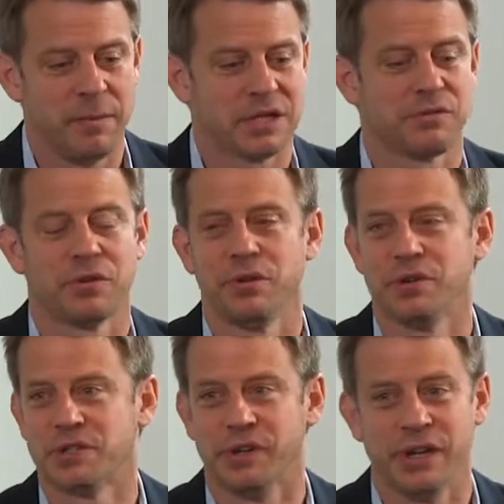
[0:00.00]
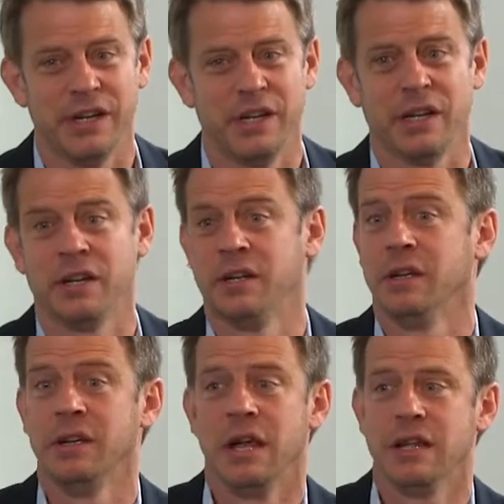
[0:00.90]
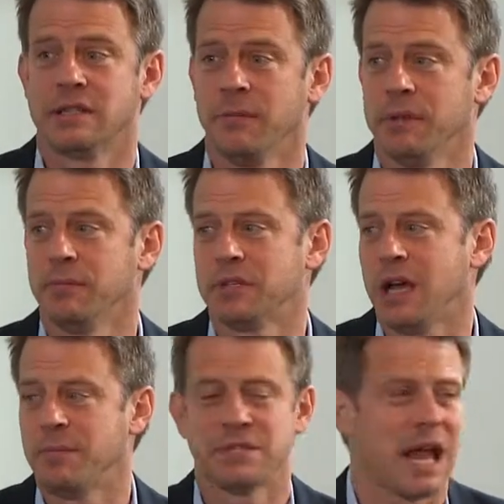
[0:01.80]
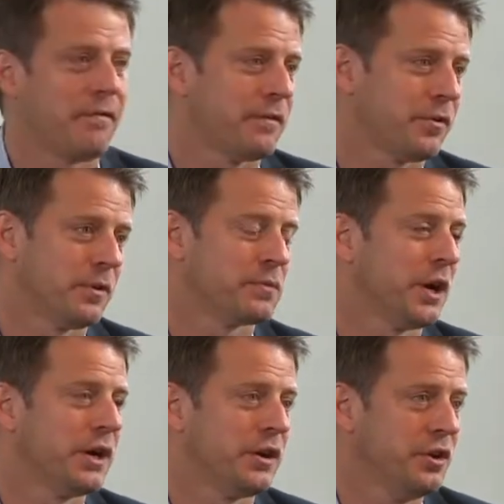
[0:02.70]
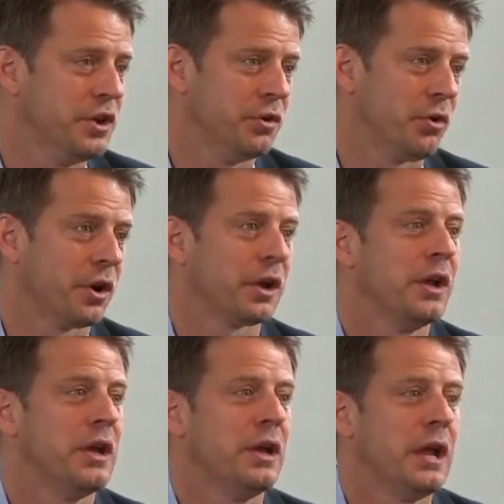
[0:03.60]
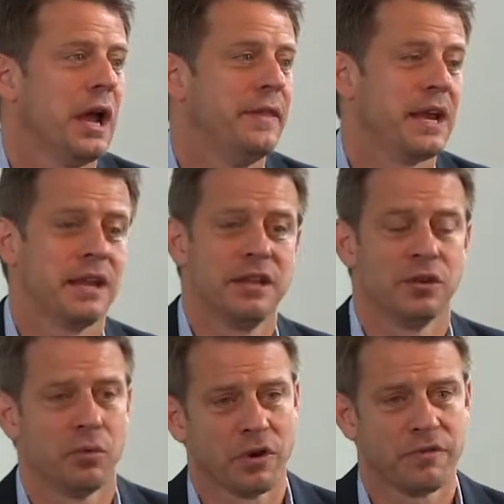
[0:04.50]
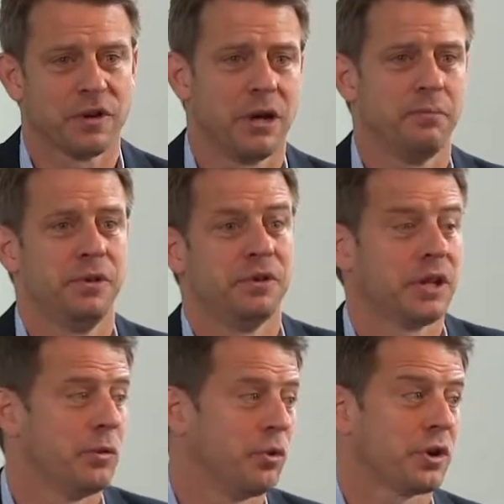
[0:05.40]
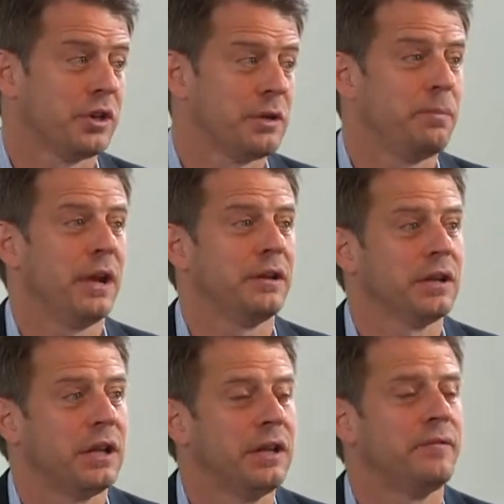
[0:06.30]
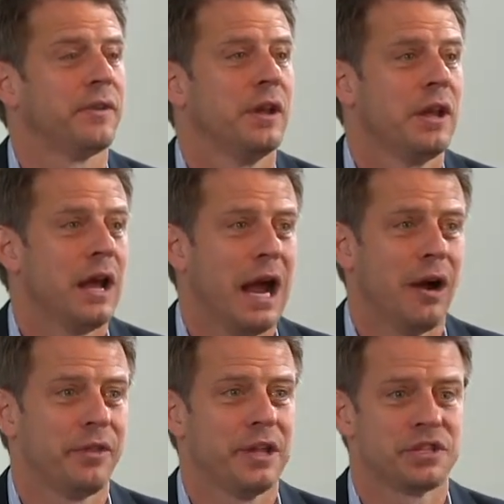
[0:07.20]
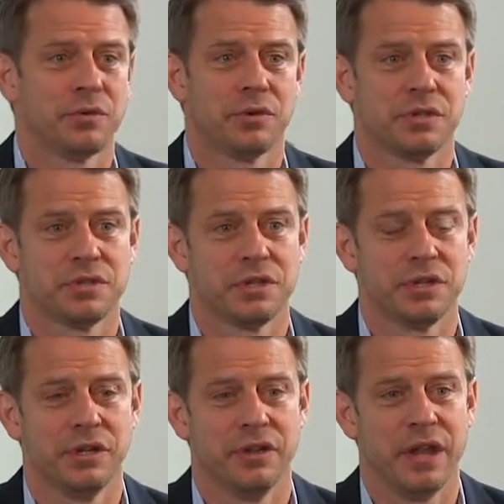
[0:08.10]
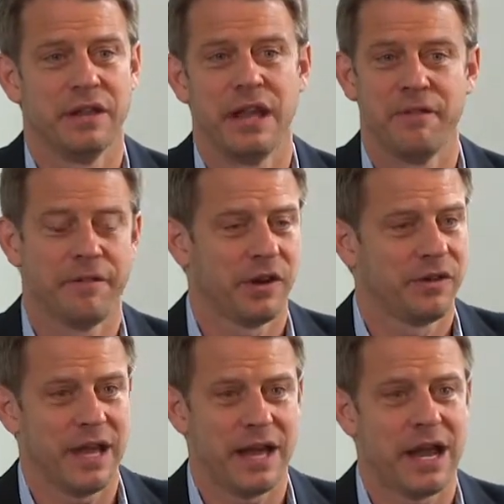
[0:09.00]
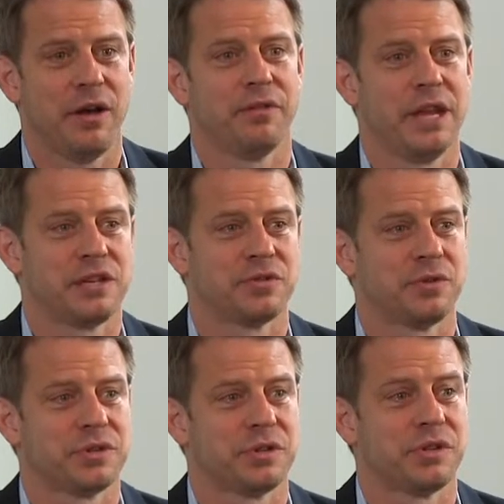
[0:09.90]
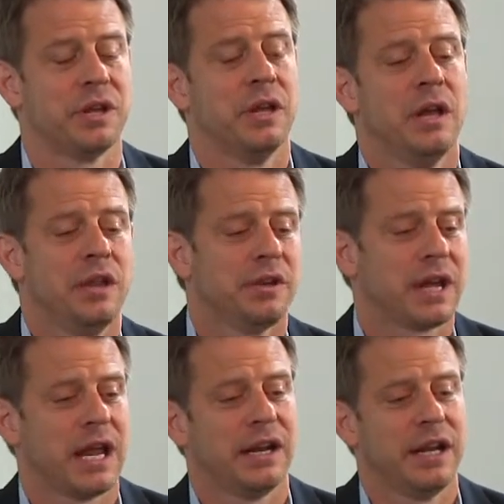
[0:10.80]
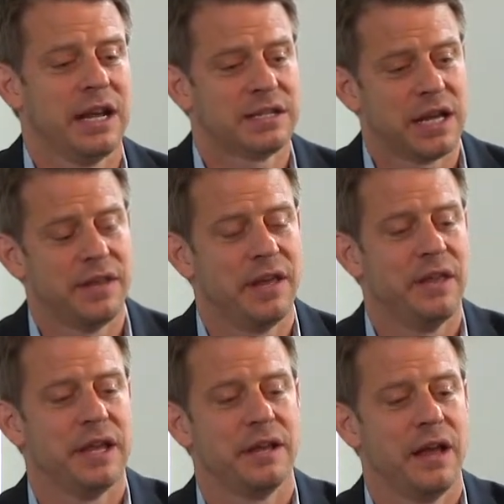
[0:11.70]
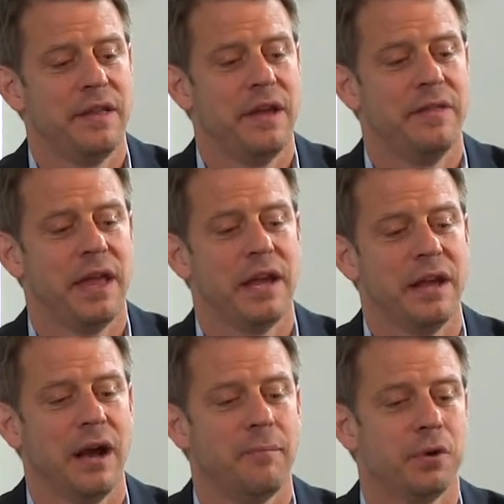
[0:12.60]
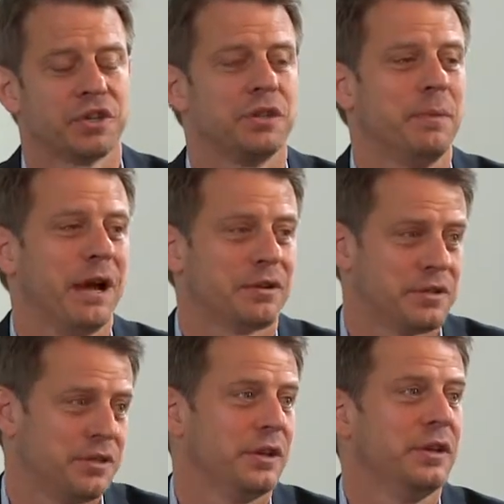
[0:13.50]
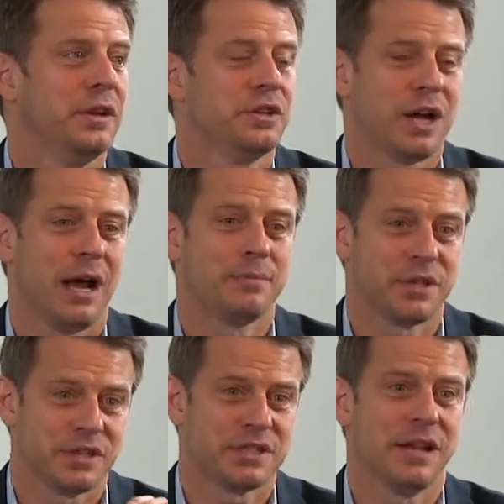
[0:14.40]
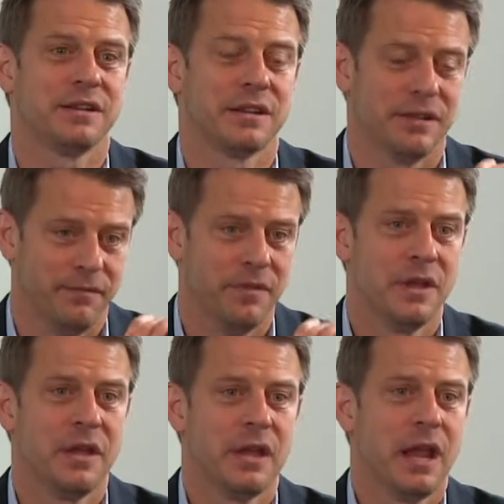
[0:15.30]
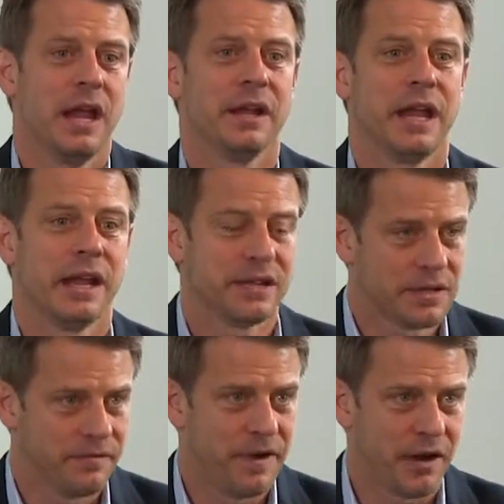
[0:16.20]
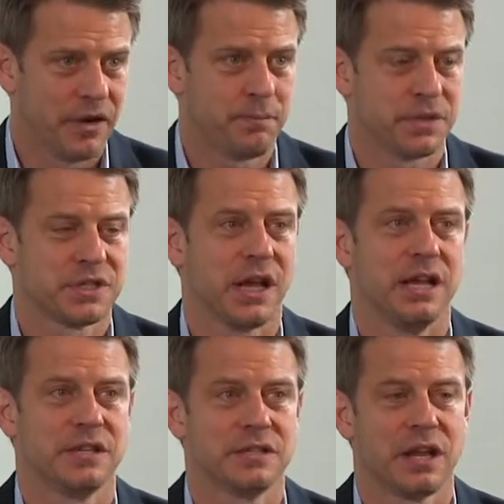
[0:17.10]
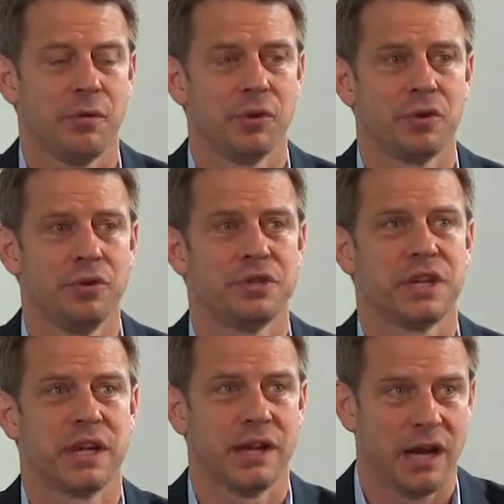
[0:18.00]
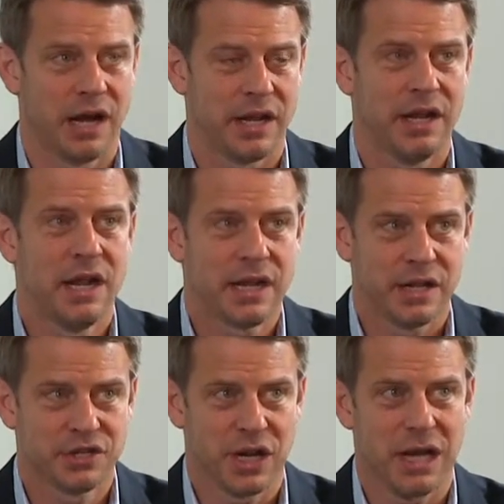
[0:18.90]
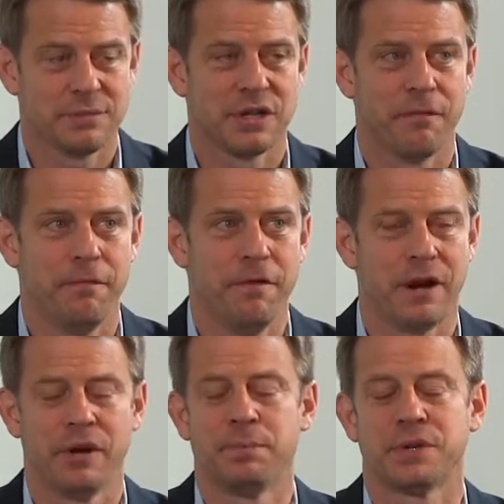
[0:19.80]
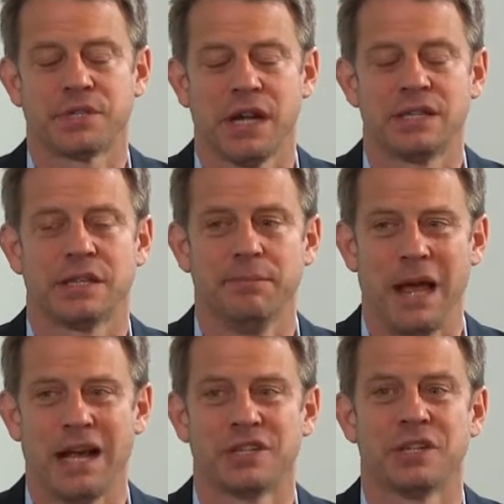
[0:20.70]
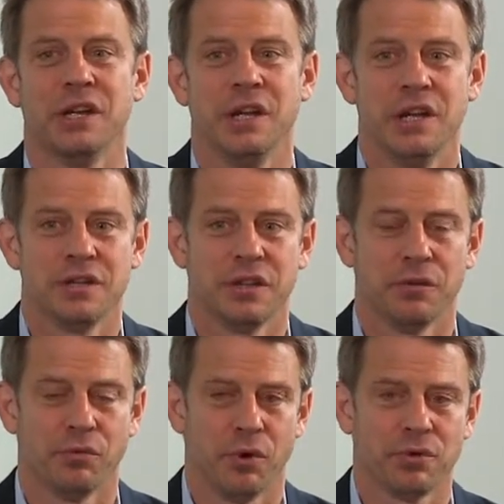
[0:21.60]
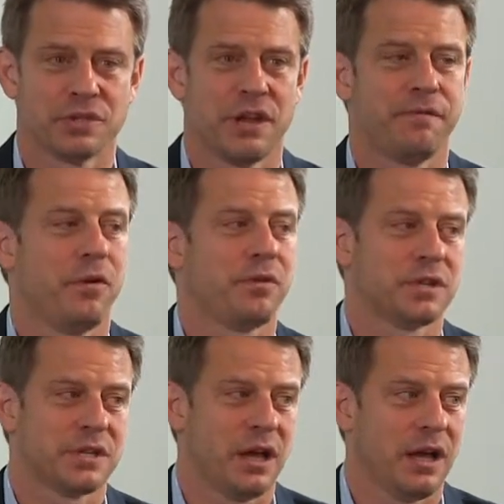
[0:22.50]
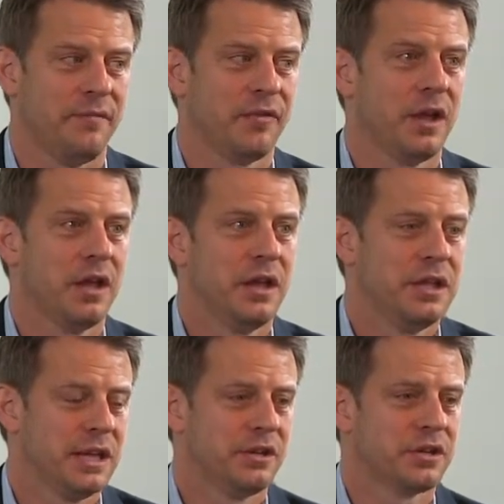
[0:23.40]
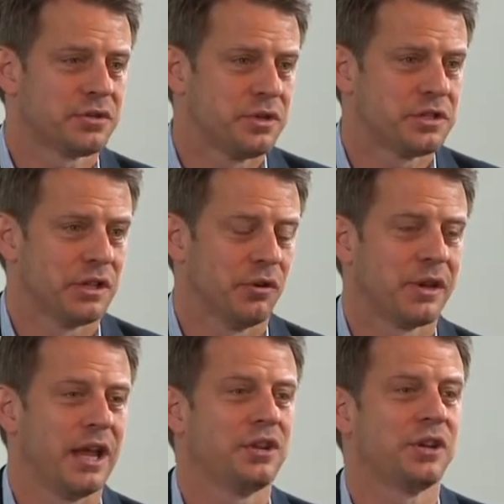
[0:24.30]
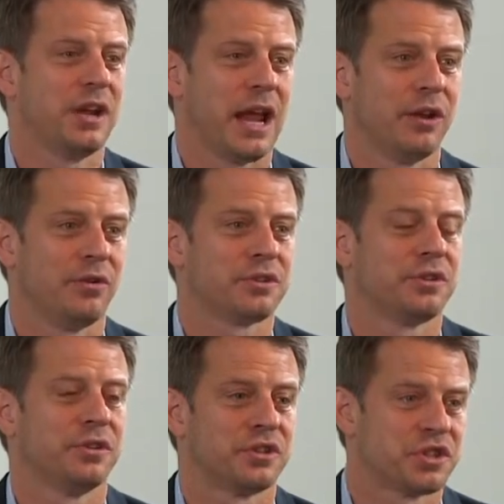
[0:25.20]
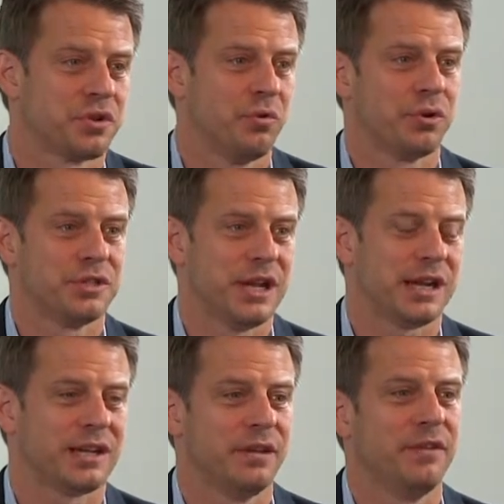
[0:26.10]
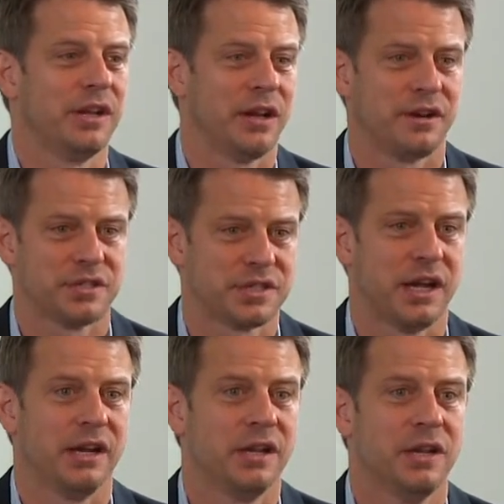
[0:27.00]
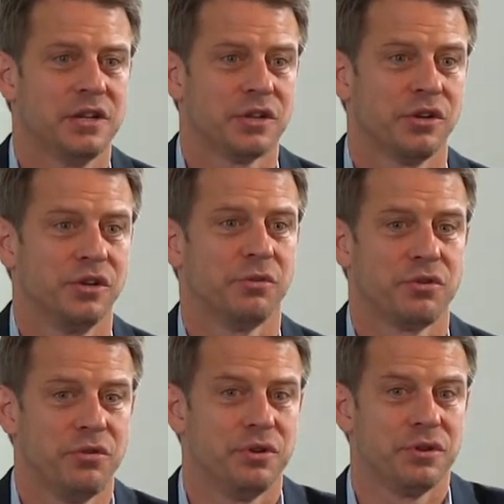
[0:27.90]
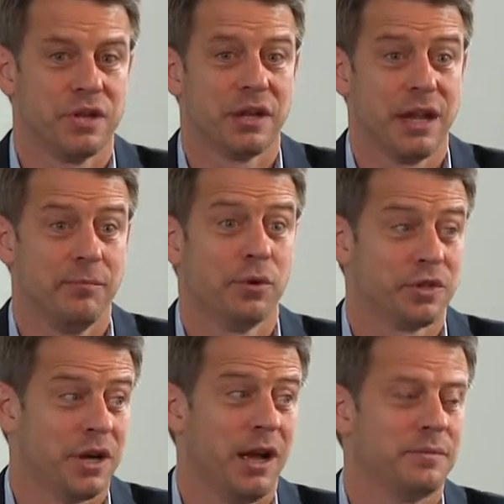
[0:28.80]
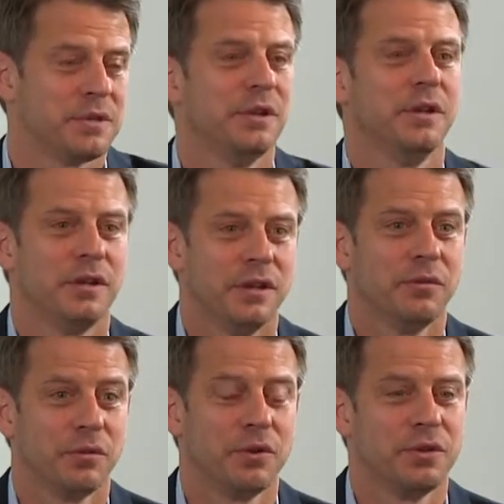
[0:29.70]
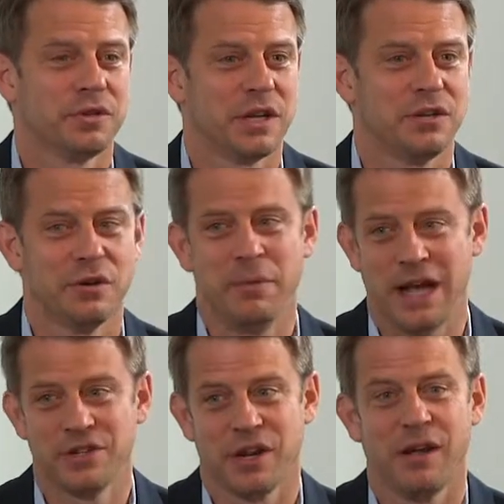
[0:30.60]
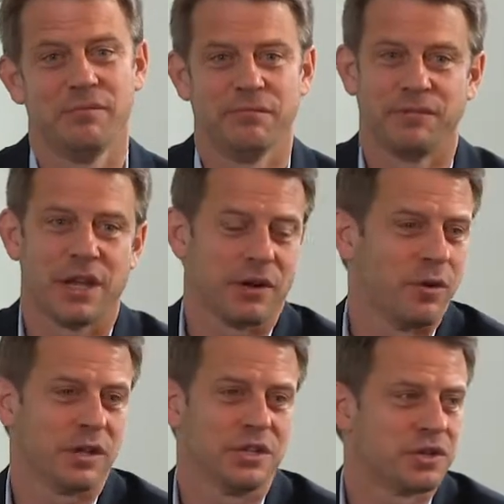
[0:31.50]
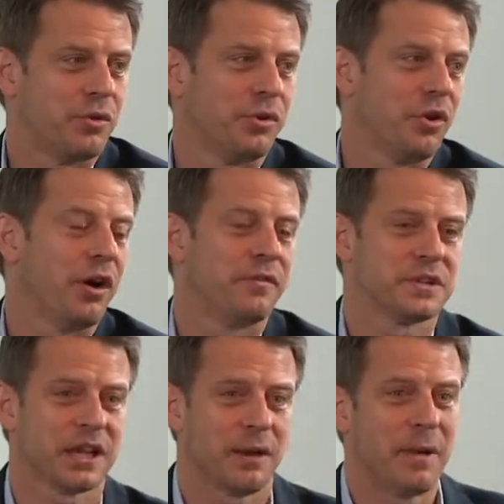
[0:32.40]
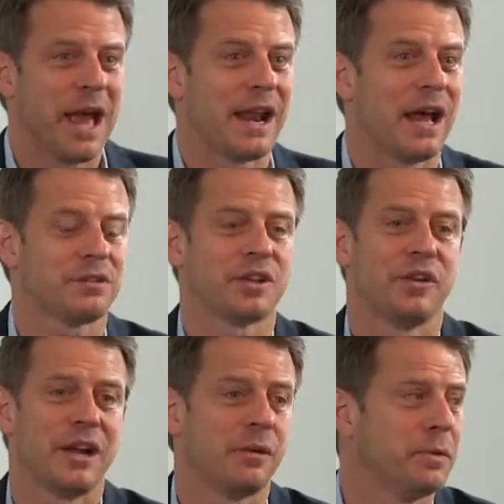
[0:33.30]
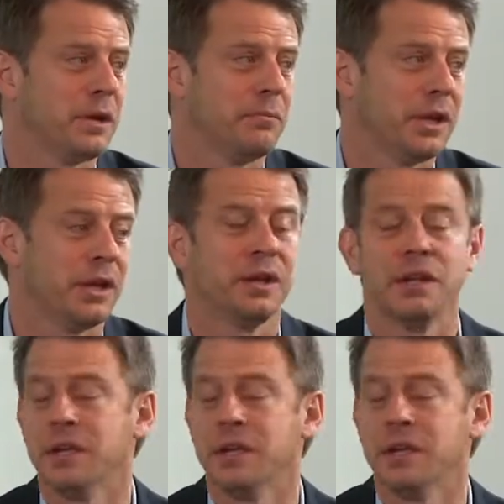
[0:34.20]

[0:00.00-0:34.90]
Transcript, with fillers: of our best recruiters are in India, and some of them are top staffing firms right here in New York, and they can either work for a company or they can work independently. How they source, you know, they, they figure that out. They source their their candidates, and then they and then they uh, push them out to the jobs that are sent to them and again, it's a very precise. Recruiters that get on it get jobs that are very precisely matched to the roles they focus on, the industries, the location, and also their scores and activity on our site. So good recruiters get more jobs. Recruiters that do a bad job get quickly scored off. It's like a bad house on Airbnb.